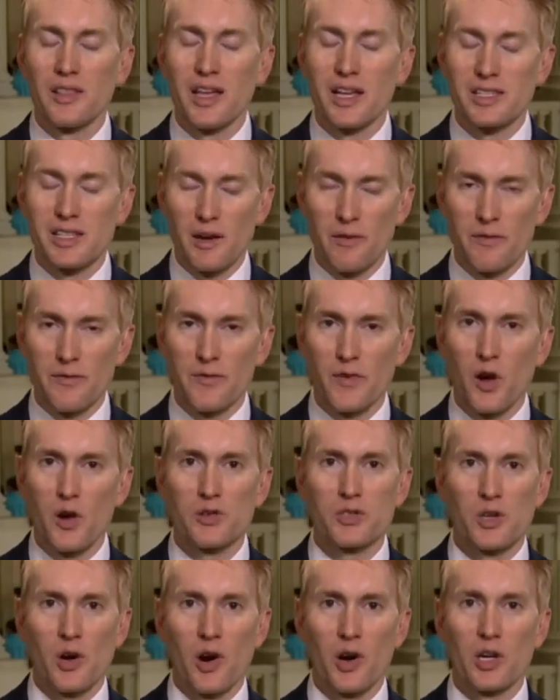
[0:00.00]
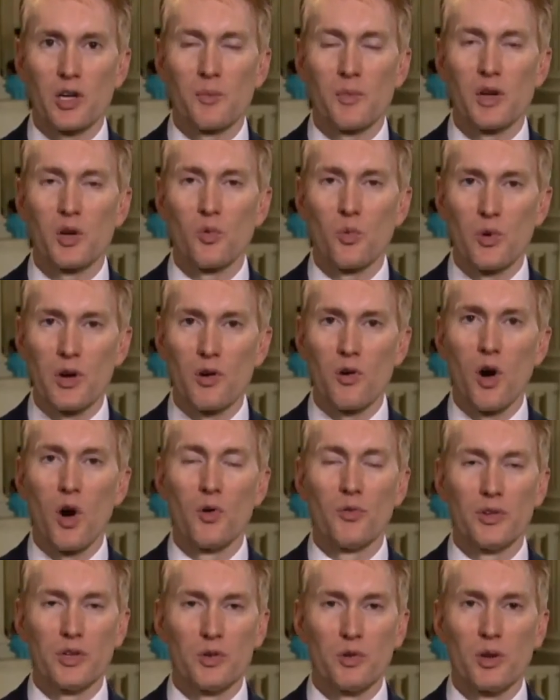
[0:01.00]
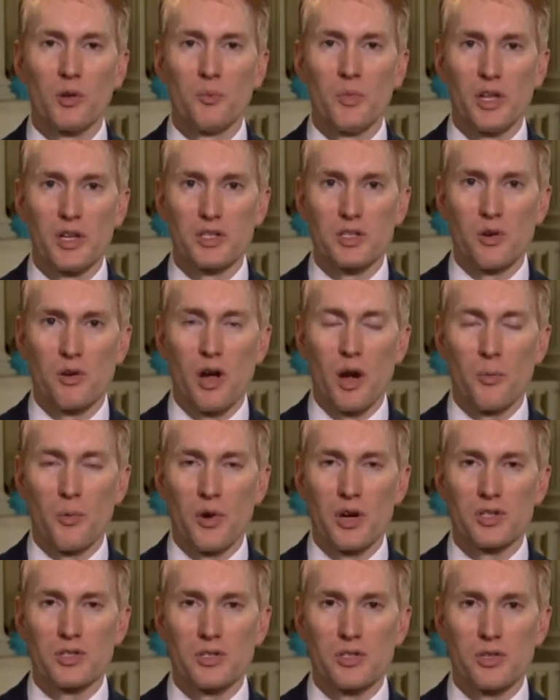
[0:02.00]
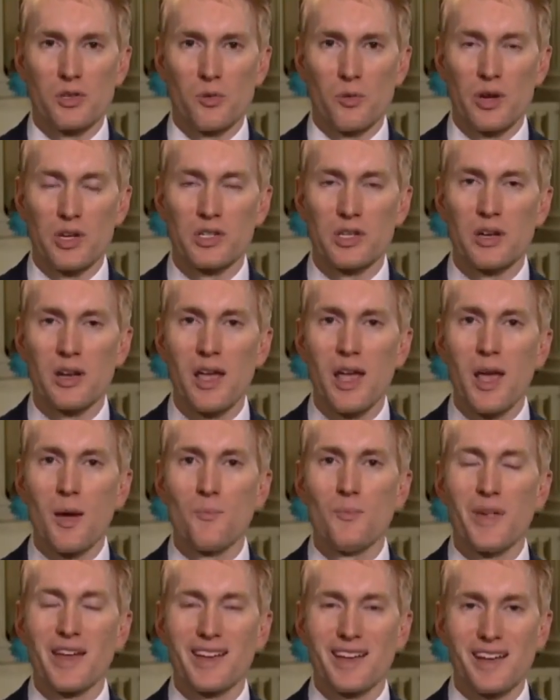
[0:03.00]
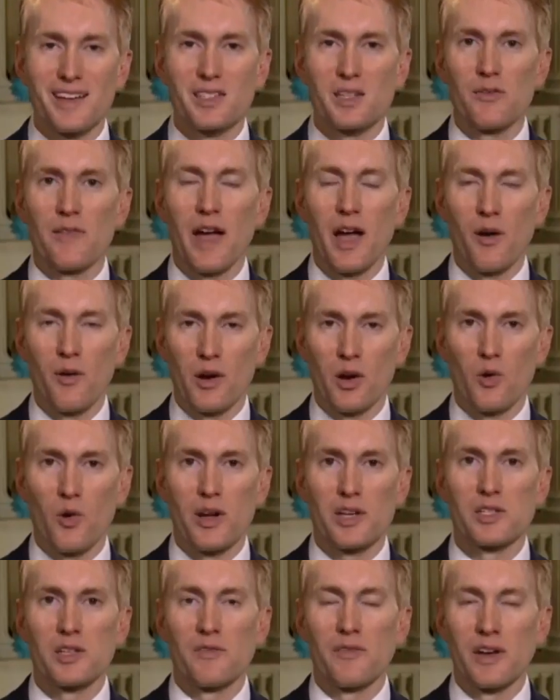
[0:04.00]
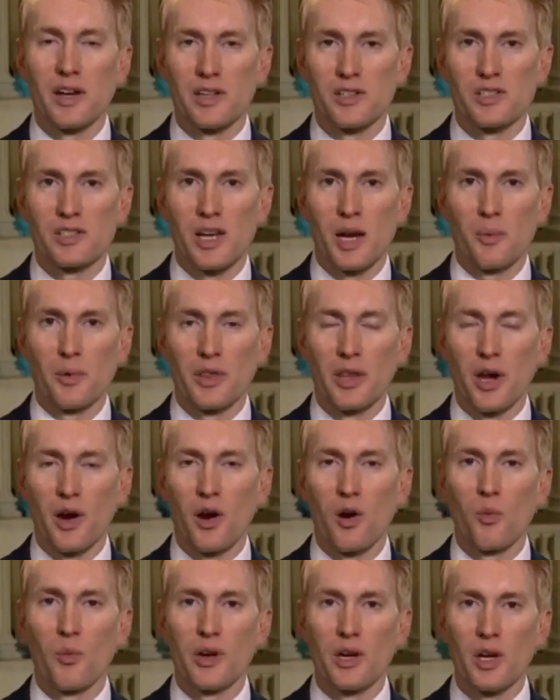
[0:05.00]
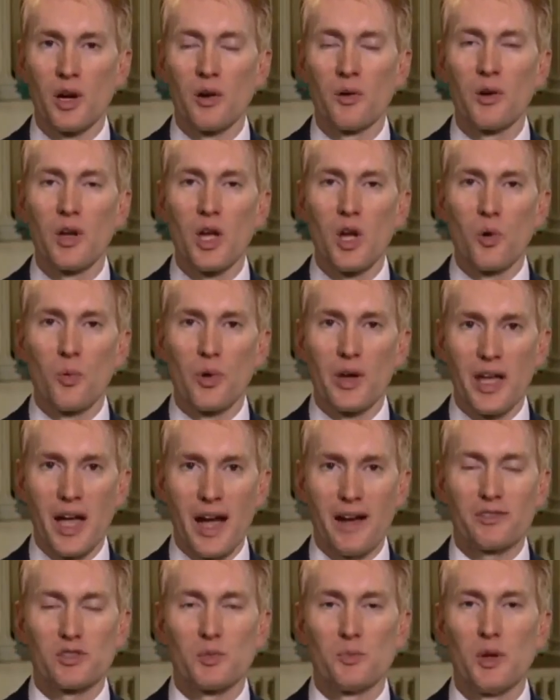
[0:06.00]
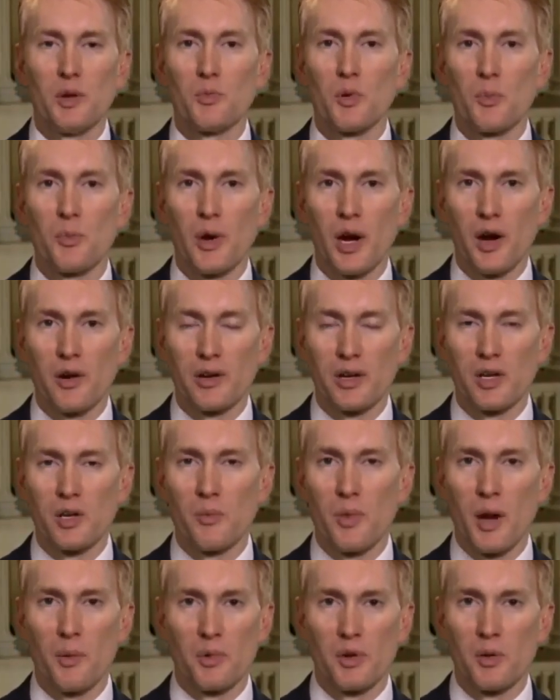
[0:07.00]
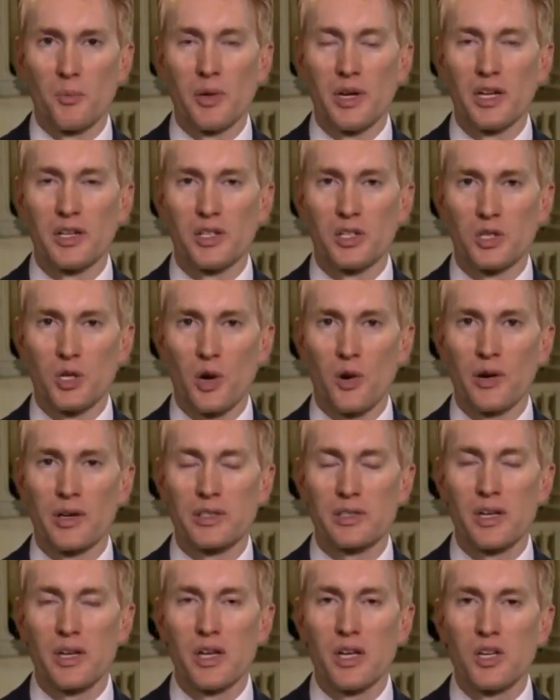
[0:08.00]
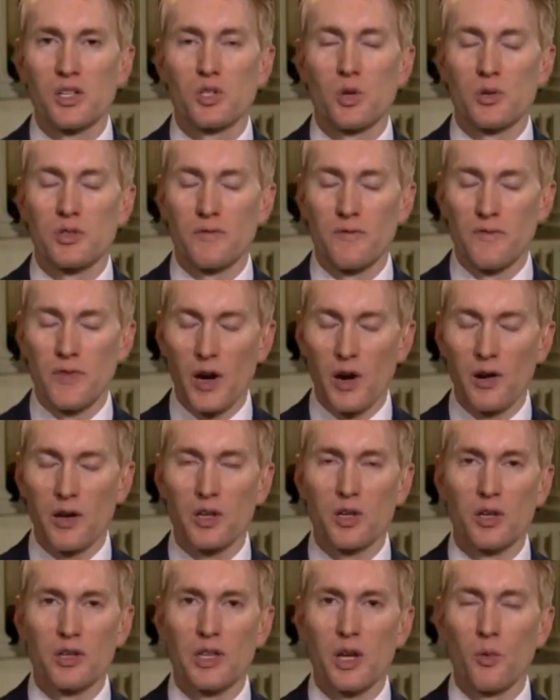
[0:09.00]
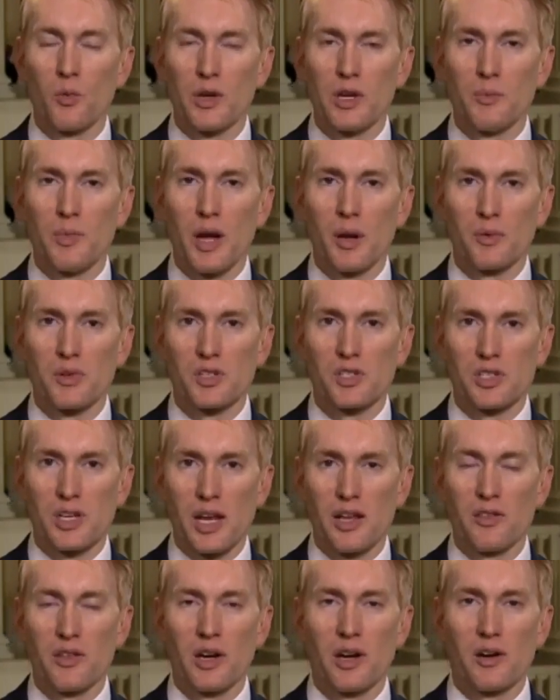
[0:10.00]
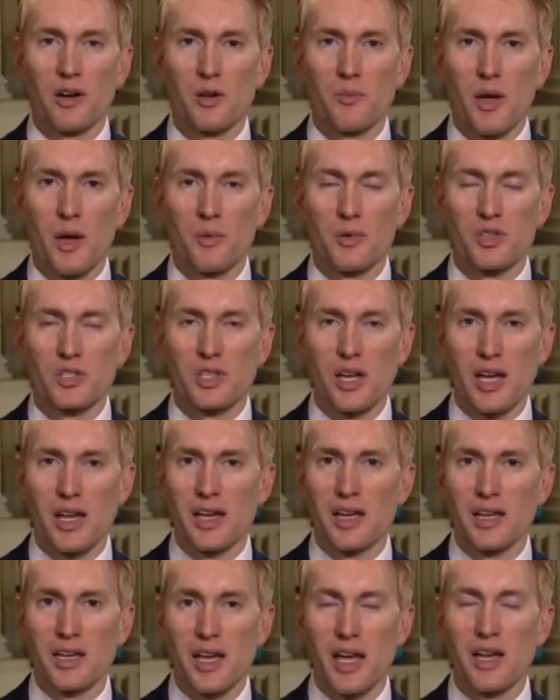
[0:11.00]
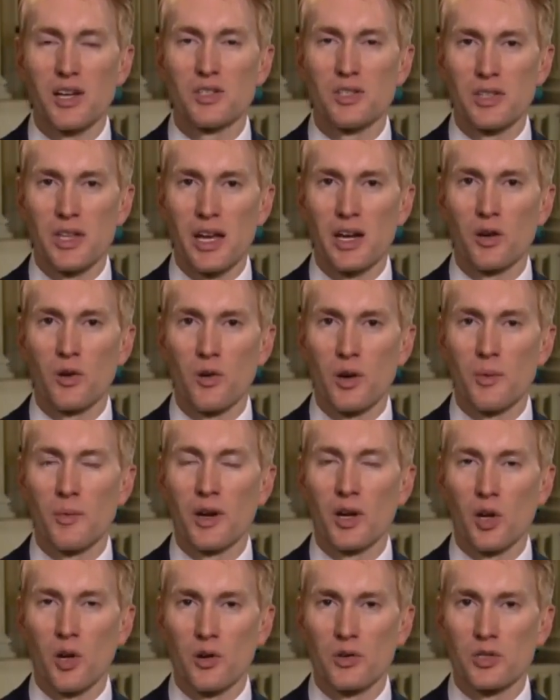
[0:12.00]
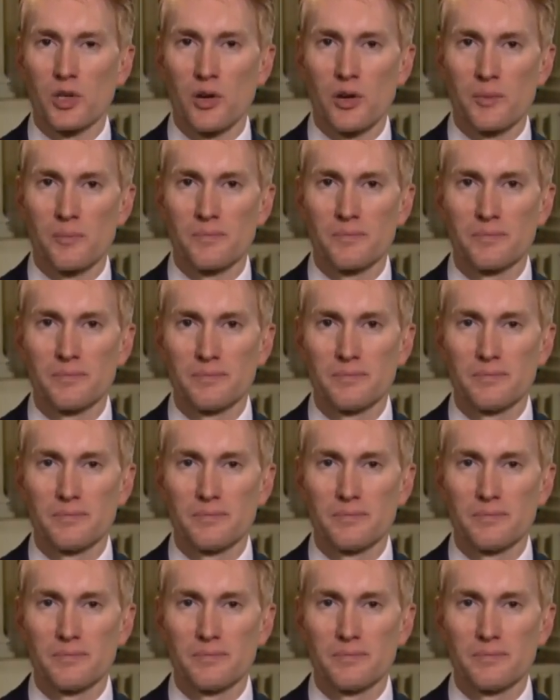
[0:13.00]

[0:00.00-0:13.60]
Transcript: That's a false argument. We are only doing military operations in the region because of how aggressive and unstable they are. We know we have to be prepared and to be able to be a deterrent. So it's very good that we be able to stay there and to be able to stay engaged in that agreement long term.